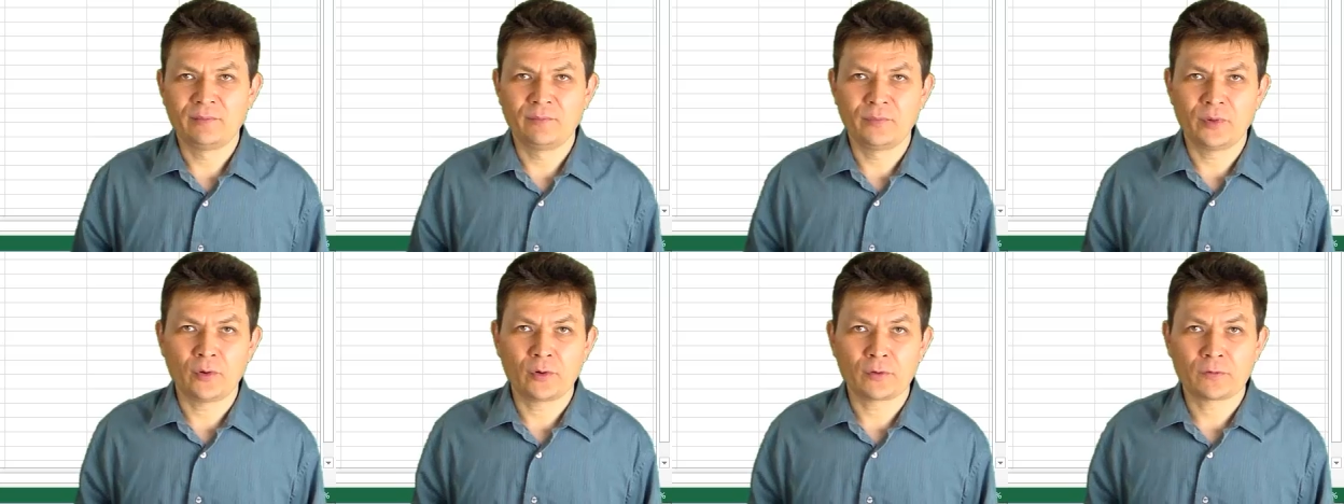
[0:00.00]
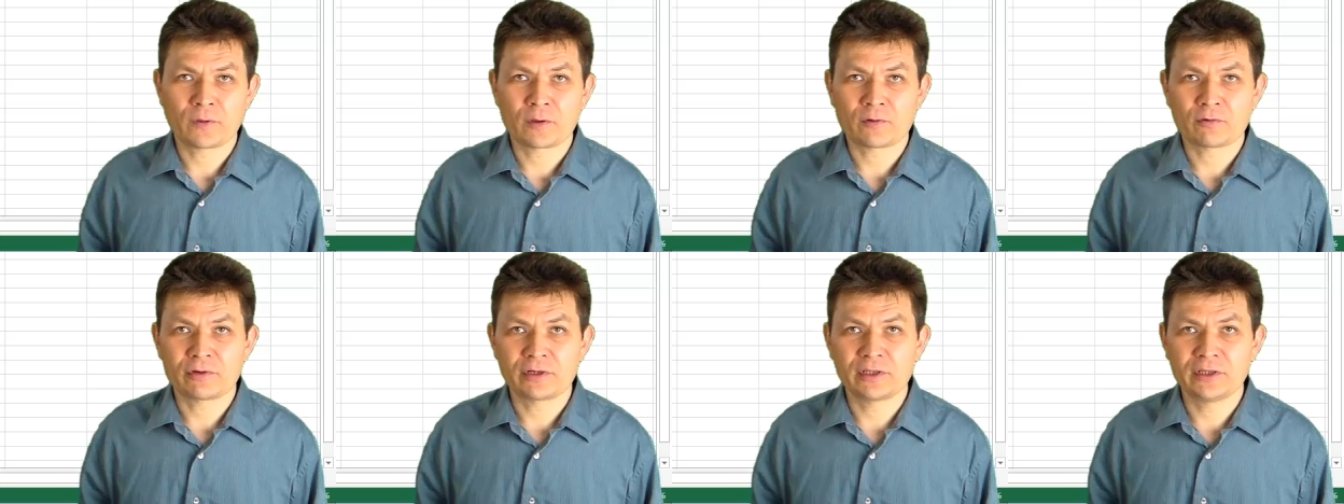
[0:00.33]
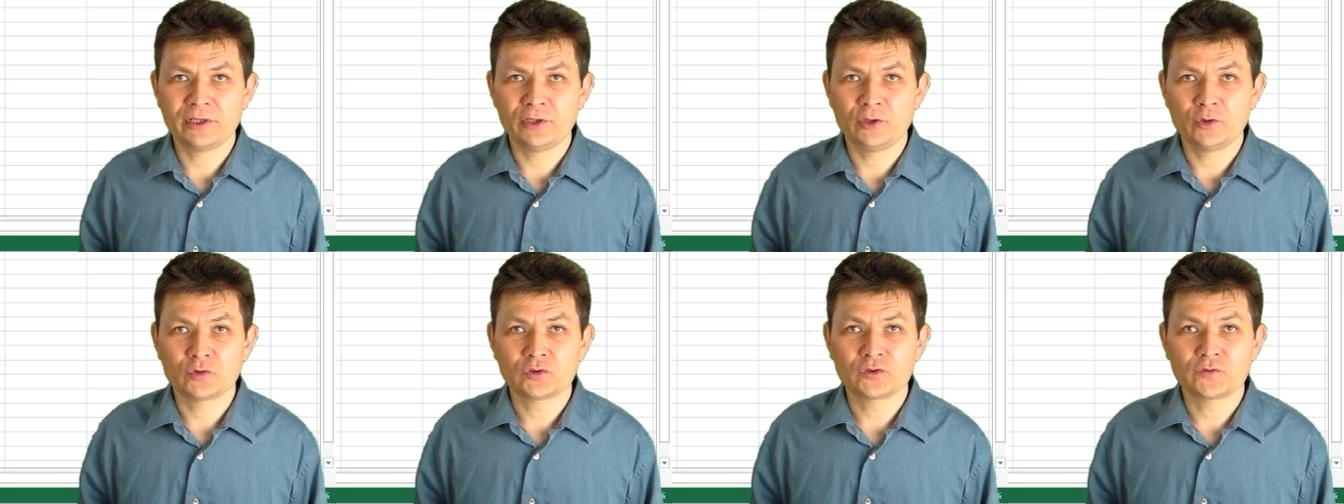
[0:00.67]
Both are
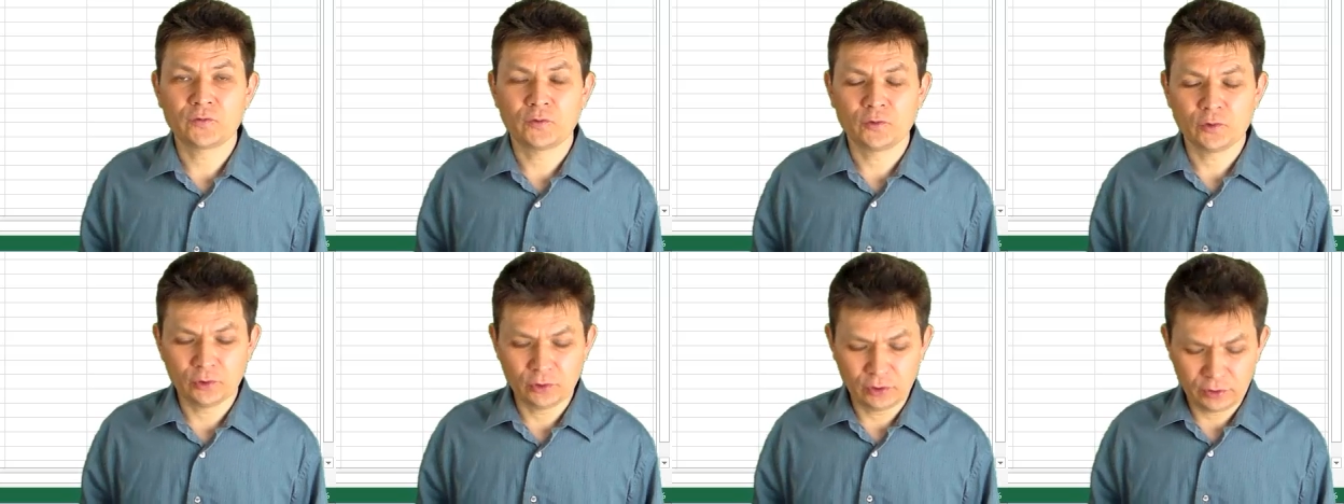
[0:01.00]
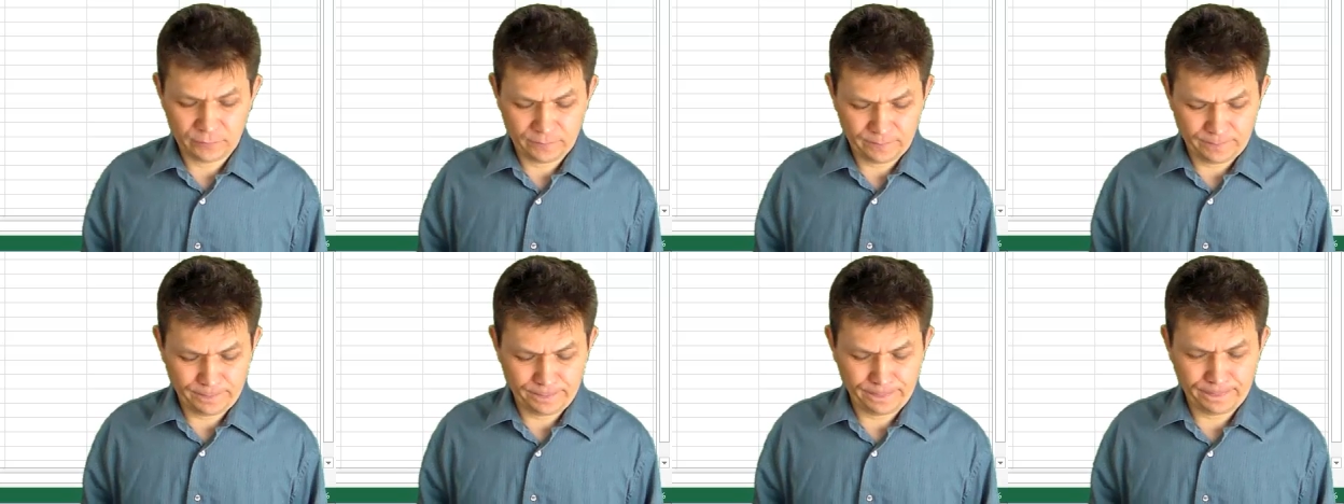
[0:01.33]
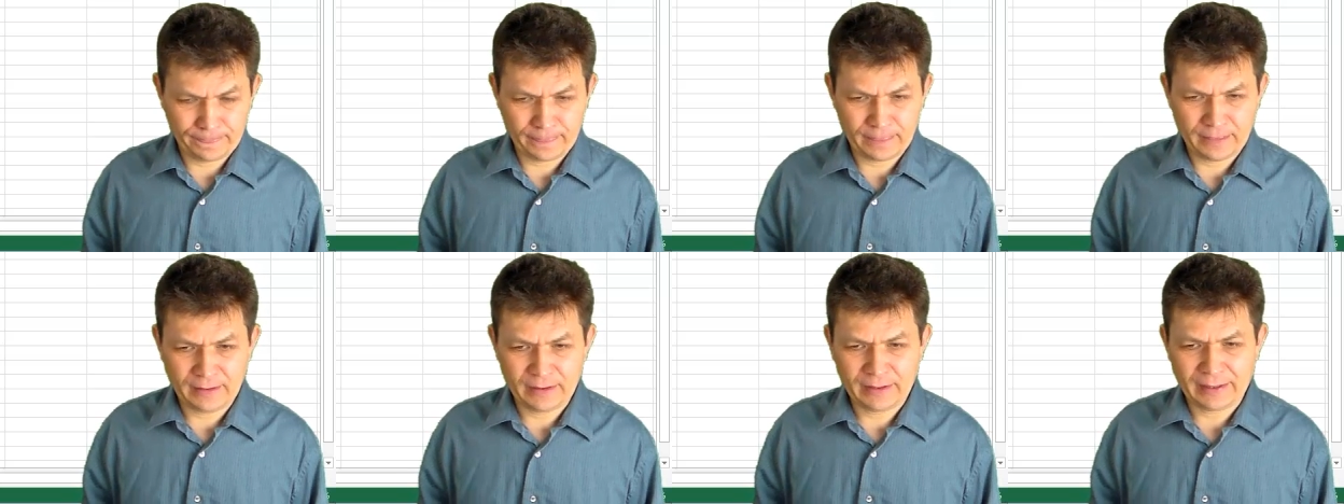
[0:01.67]
really useful.
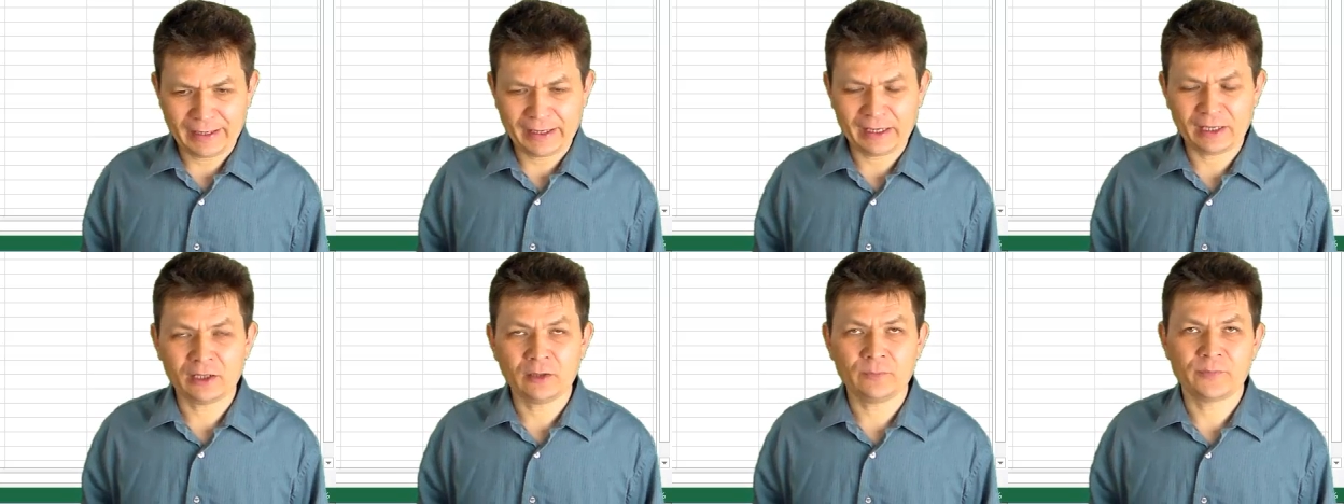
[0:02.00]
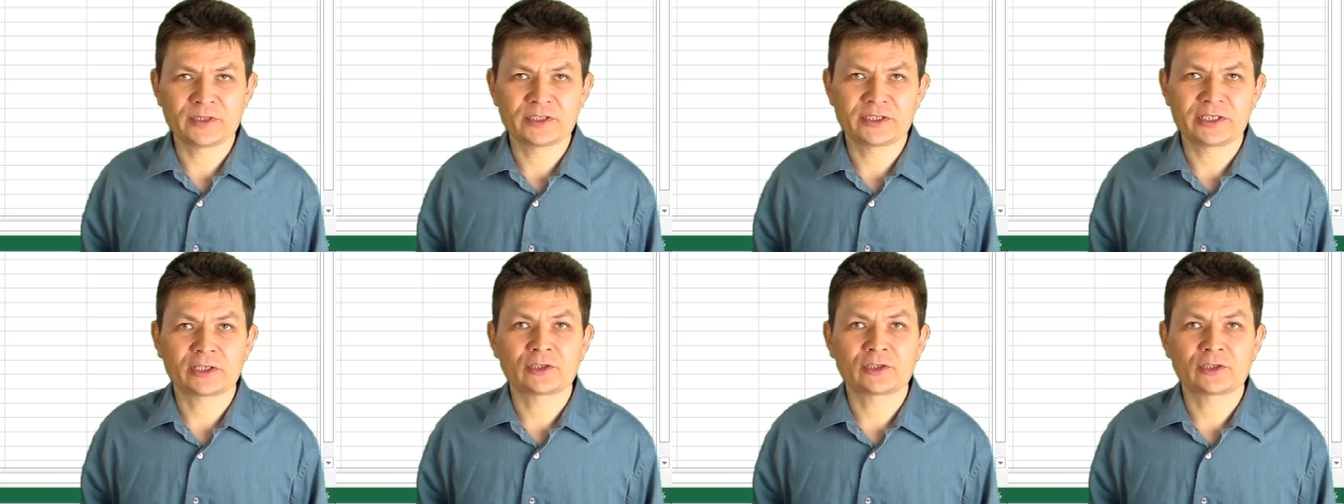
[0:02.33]
Help